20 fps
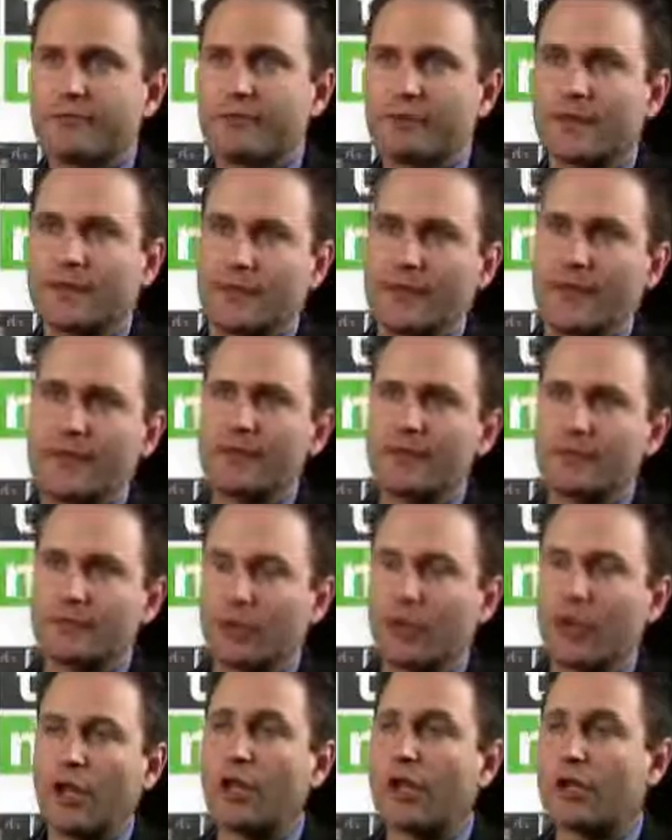And that would
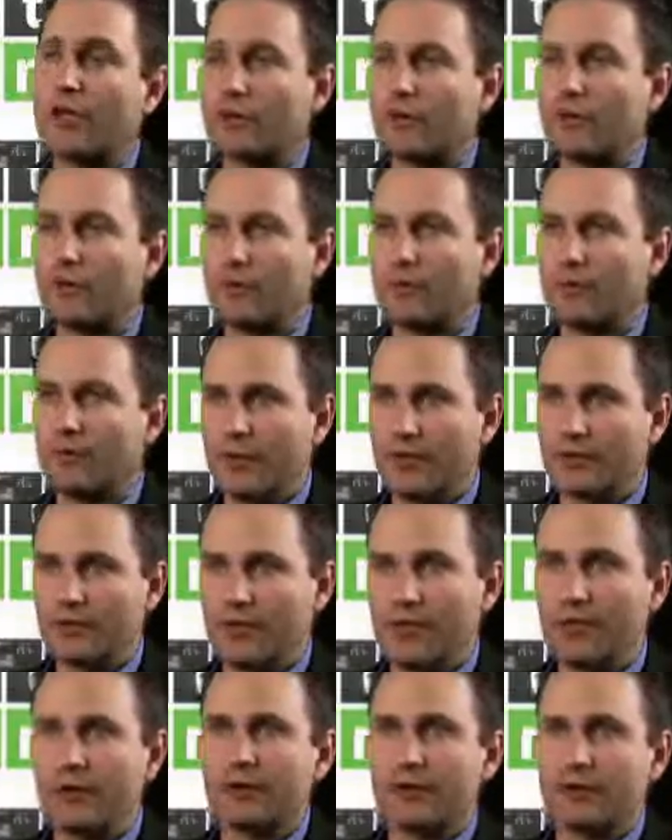imply that we're a much
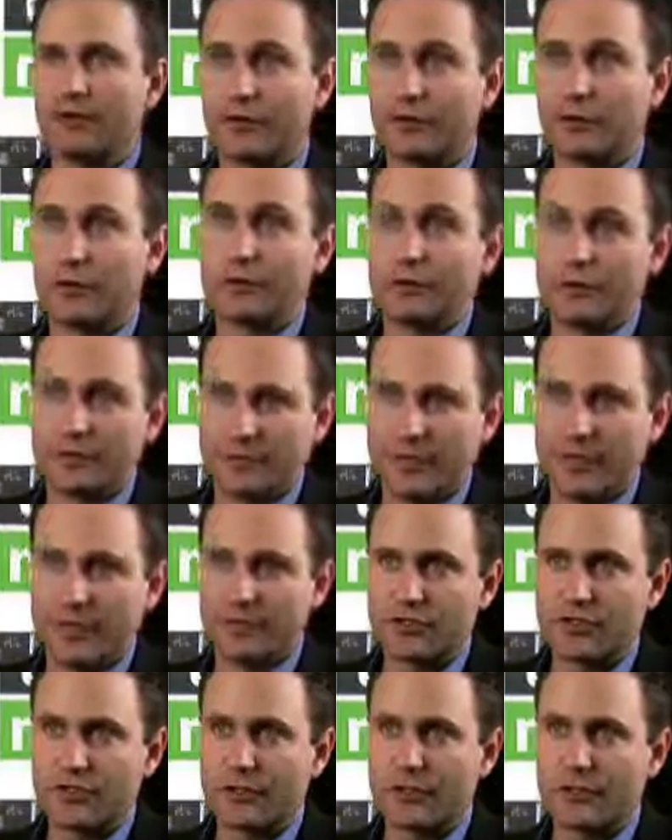younger and earlier
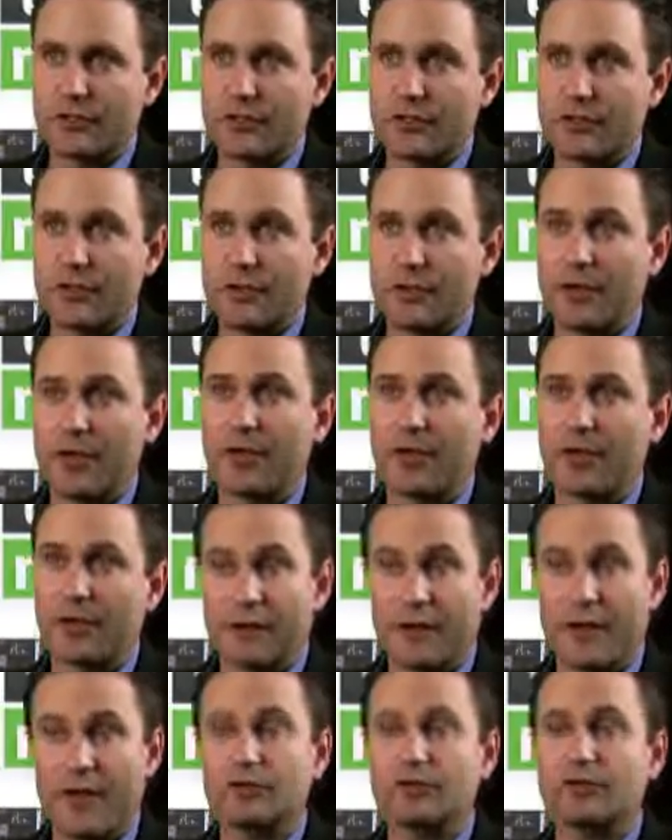stage company than we are.
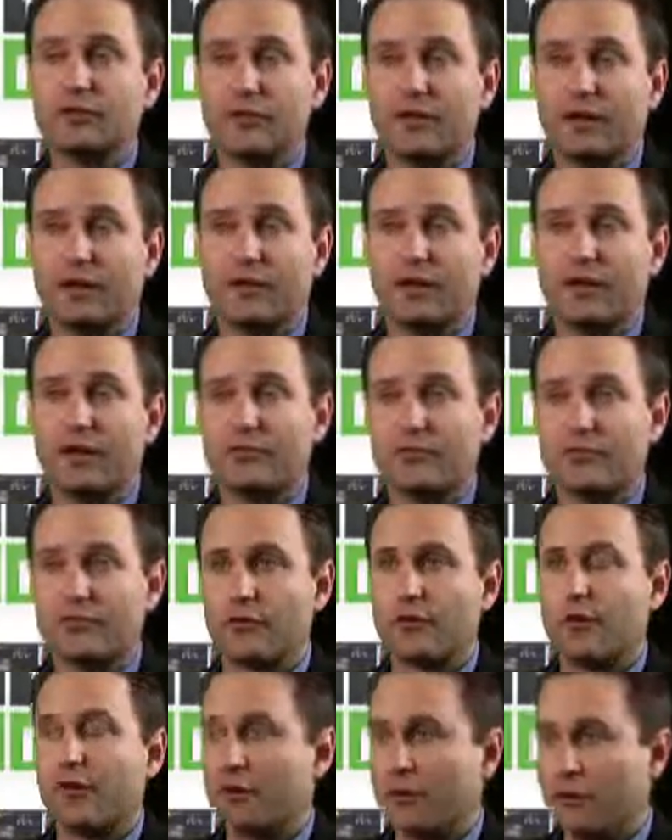We've actually been around for
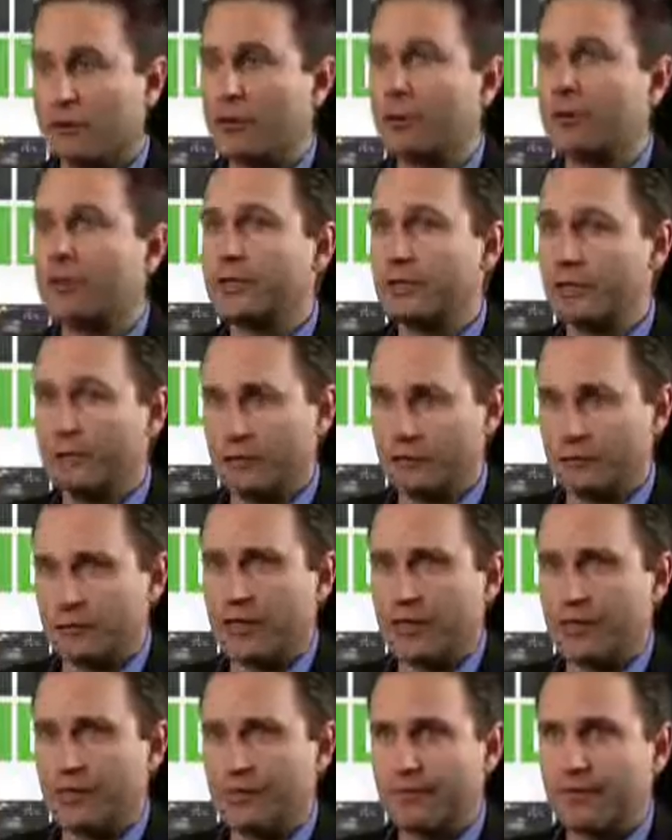about 3 years
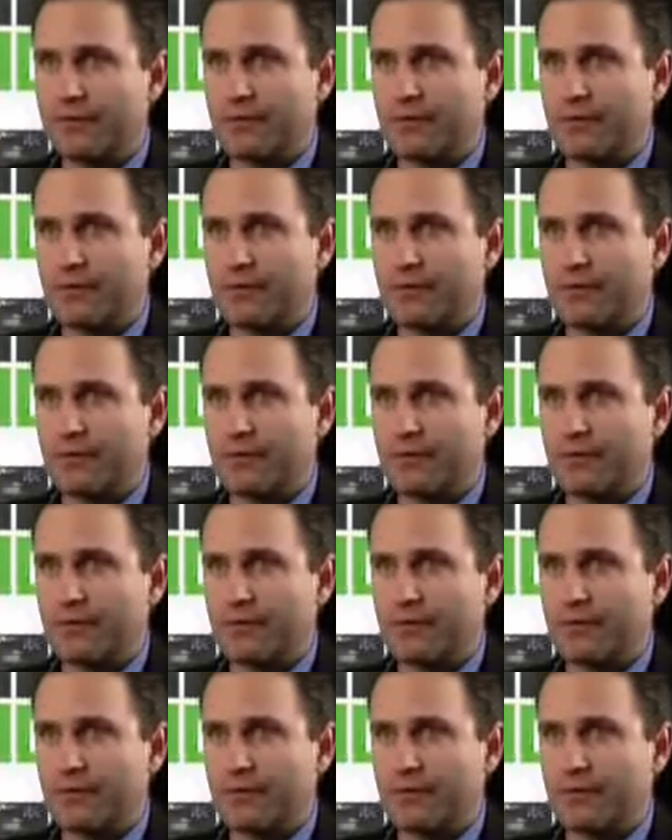now.